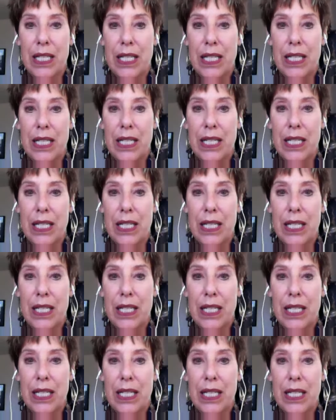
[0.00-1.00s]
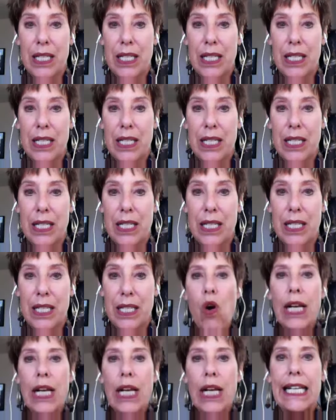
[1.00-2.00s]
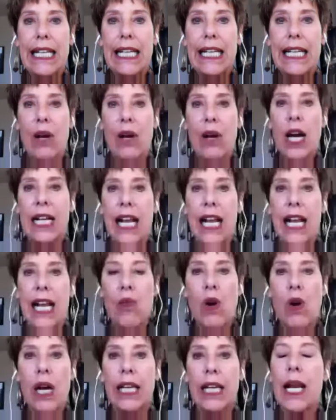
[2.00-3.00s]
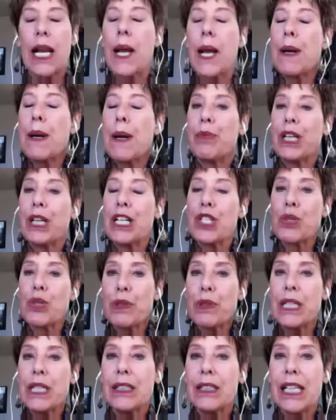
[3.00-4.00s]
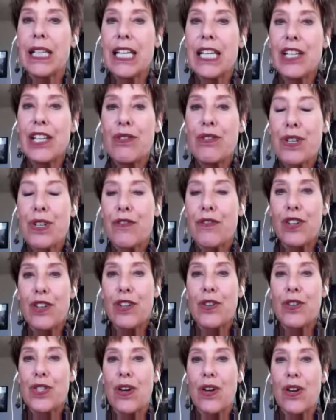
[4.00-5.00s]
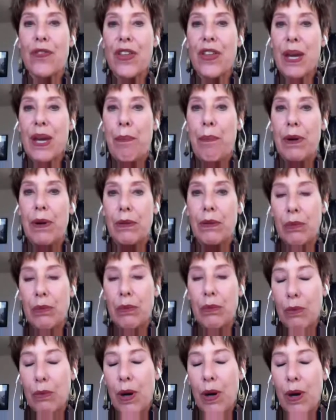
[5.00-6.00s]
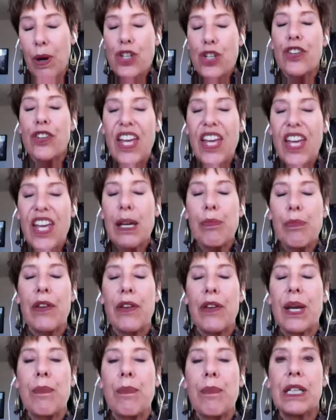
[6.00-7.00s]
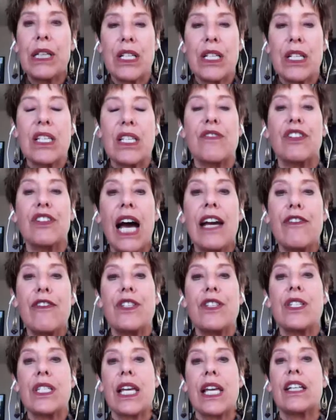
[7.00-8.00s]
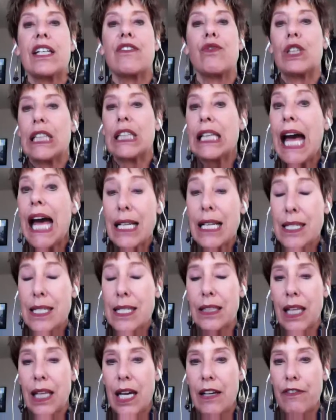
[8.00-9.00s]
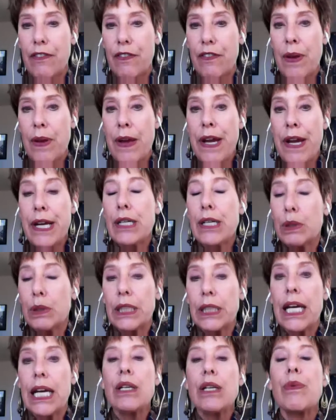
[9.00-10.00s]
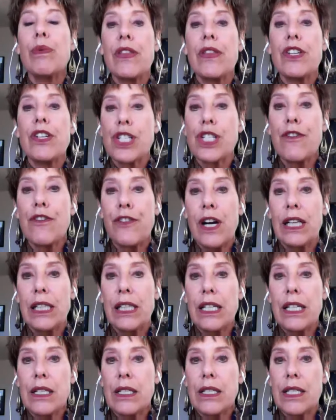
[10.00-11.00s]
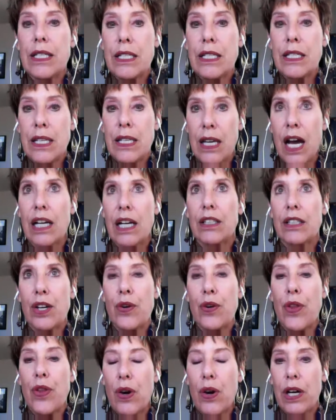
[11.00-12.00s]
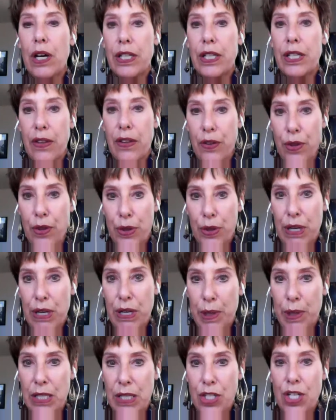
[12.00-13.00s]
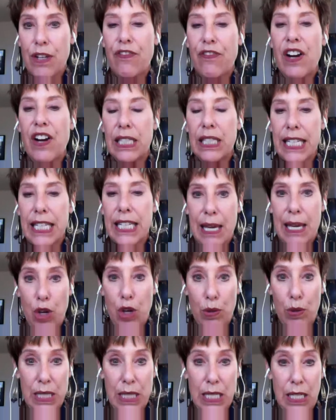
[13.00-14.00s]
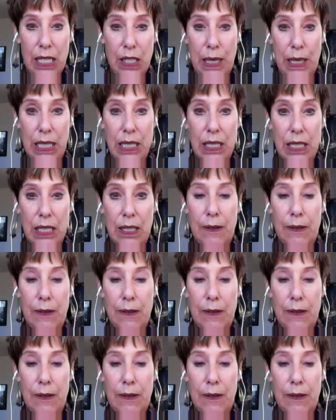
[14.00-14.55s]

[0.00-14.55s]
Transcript: something, so I want it. But it's really, you should focus on one should think about the abundance of life instead of what lacks in life. Well, anyway, she finally did not go another 3 months. She finally came home in 6 months.